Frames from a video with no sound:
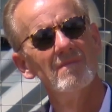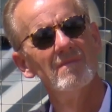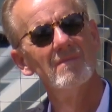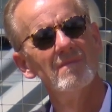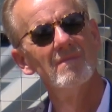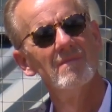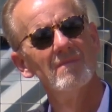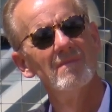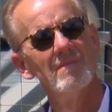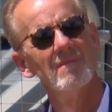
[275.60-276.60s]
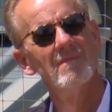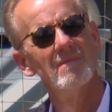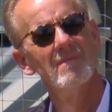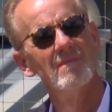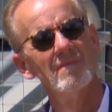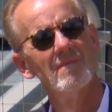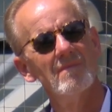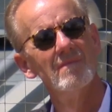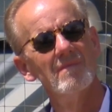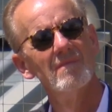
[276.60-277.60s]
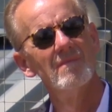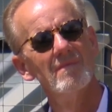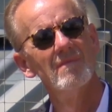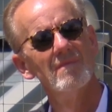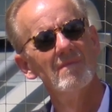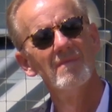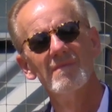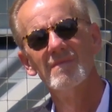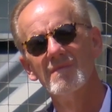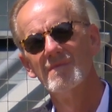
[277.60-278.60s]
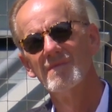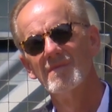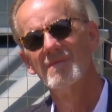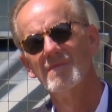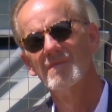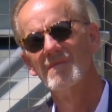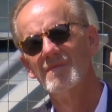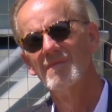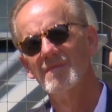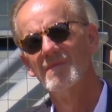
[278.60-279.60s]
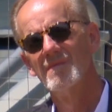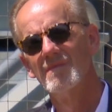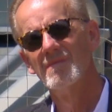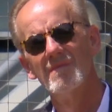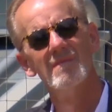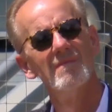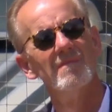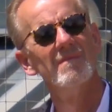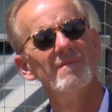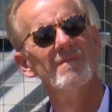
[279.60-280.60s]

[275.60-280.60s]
have picked up the torch and have done extremely well.